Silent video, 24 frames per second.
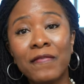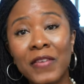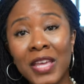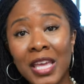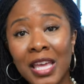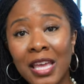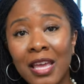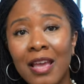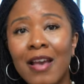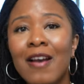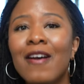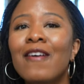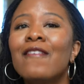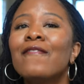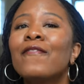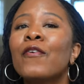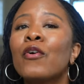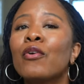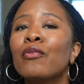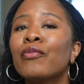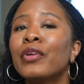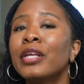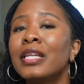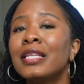fee
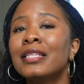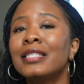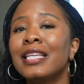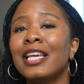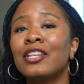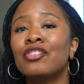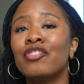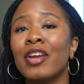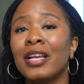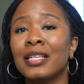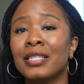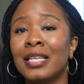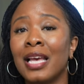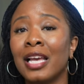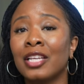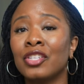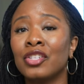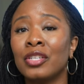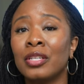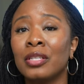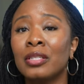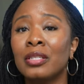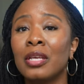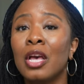for real estate
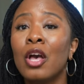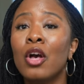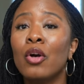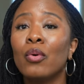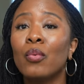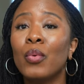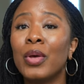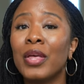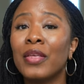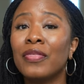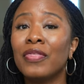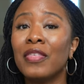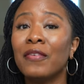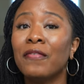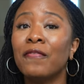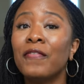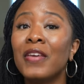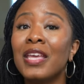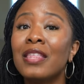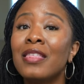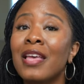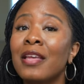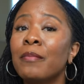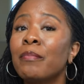transactions, with the
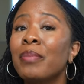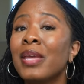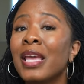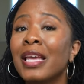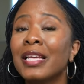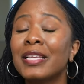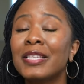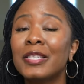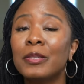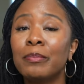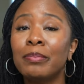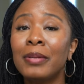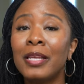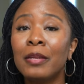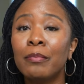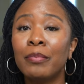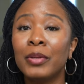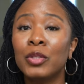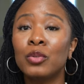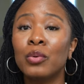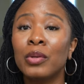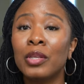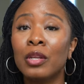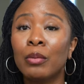fee then being split
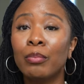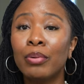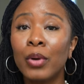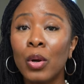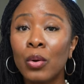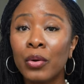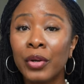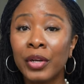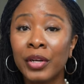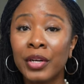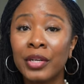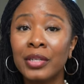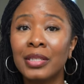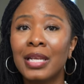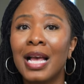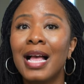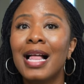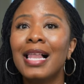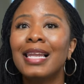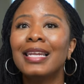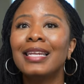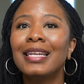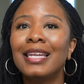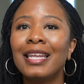between the brokers,
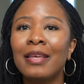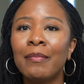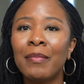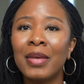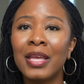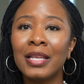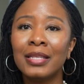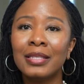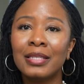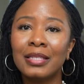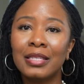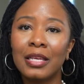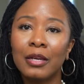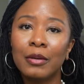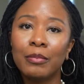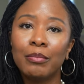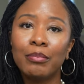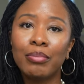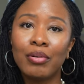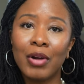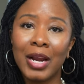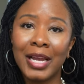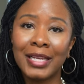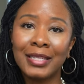limits
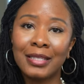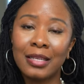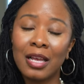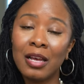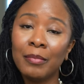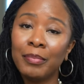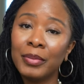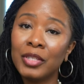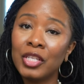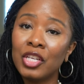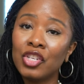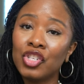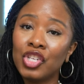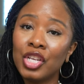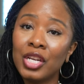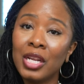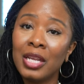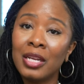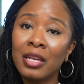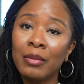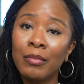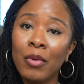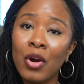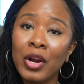price competition
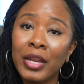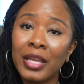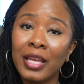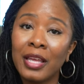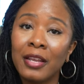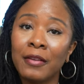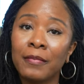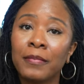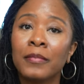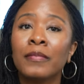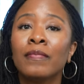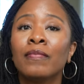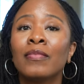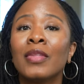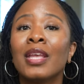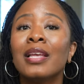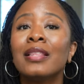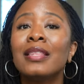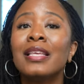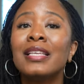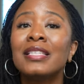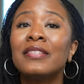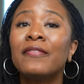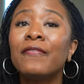in the market.
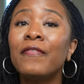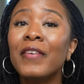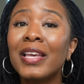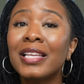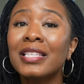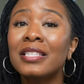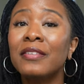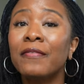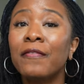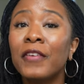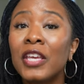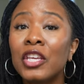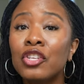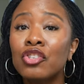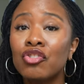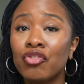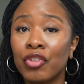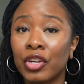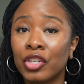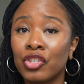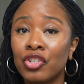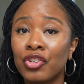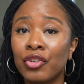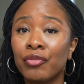This fixed fee
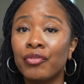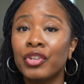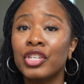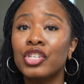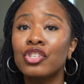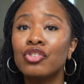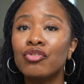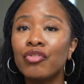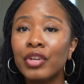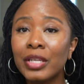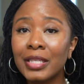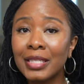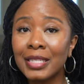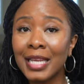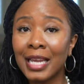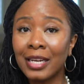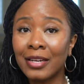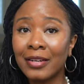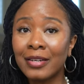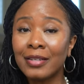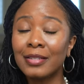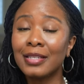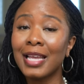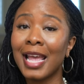structure restricts
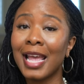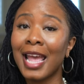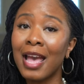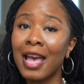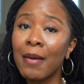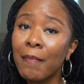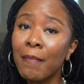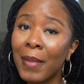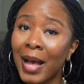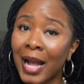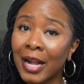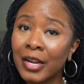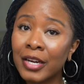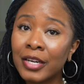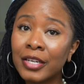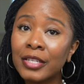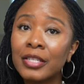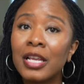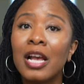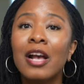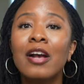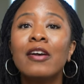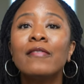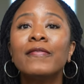sellers and
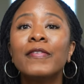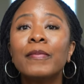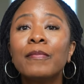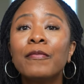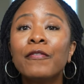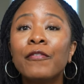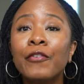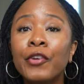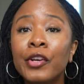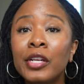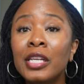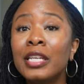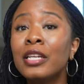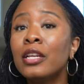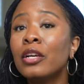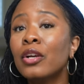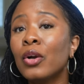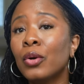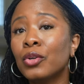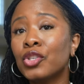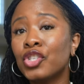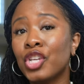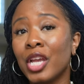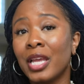buyers from freely
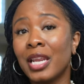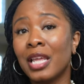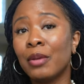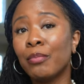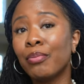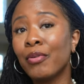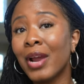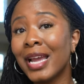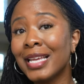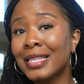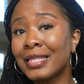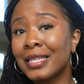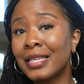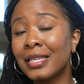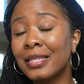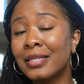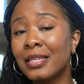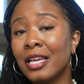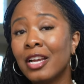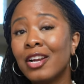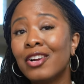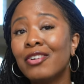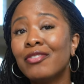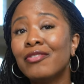negotiating
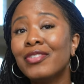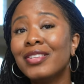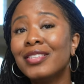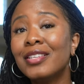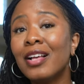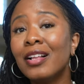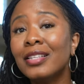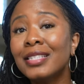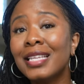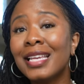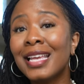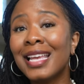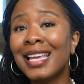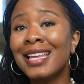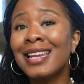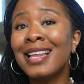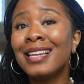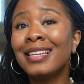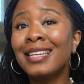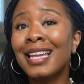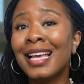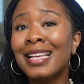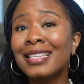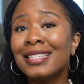prices, resulting in
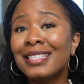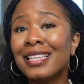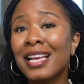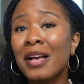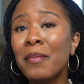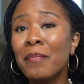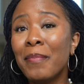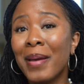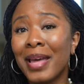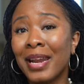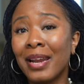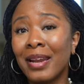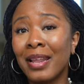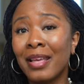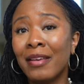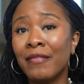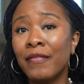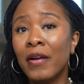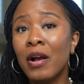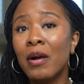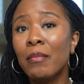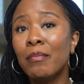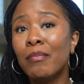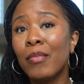a less
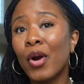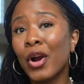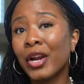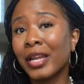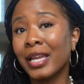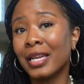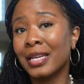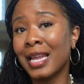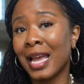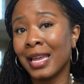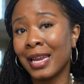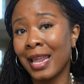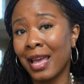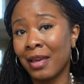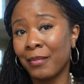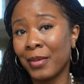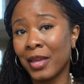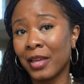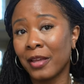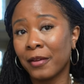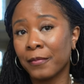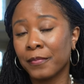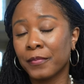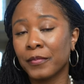competitive market
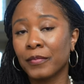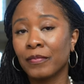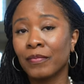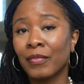dynamic.